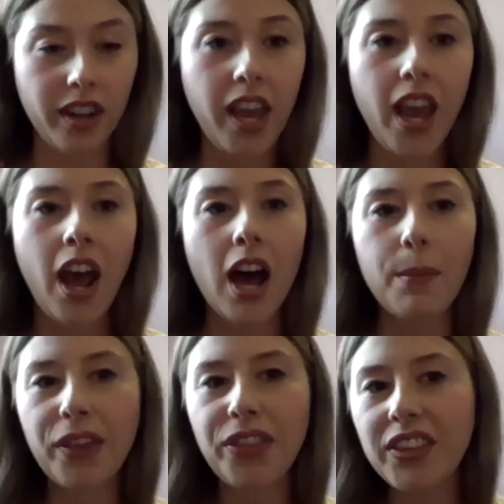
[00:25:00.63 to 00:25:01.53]
And
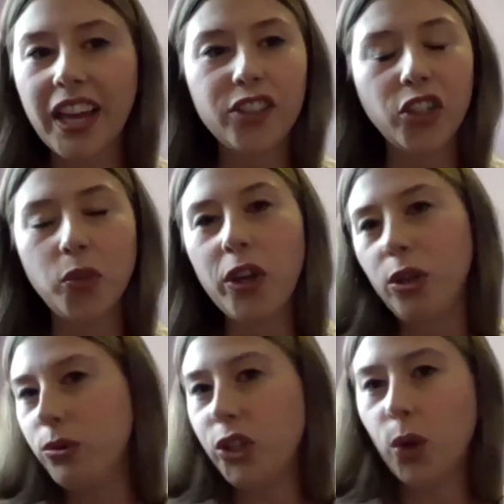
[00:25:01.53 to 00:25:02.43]
I think that's just what
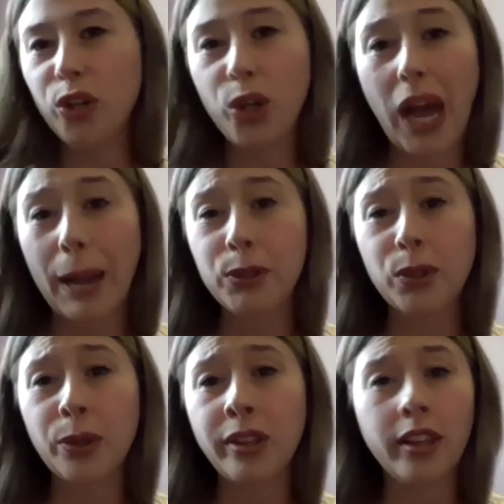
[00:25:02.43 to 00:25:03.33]
you do when you
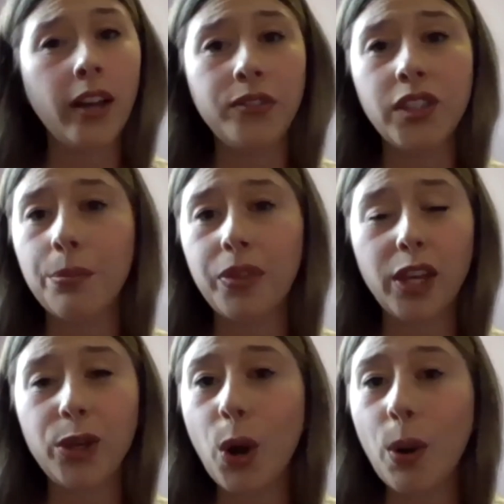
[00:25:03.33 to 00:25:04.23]
absolutely love
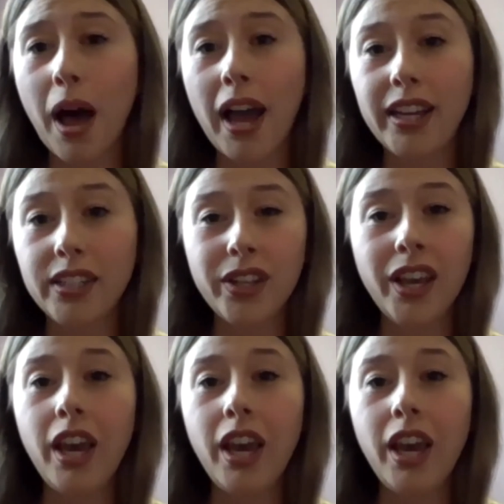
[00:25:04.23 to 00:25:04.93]
something. You don't mind,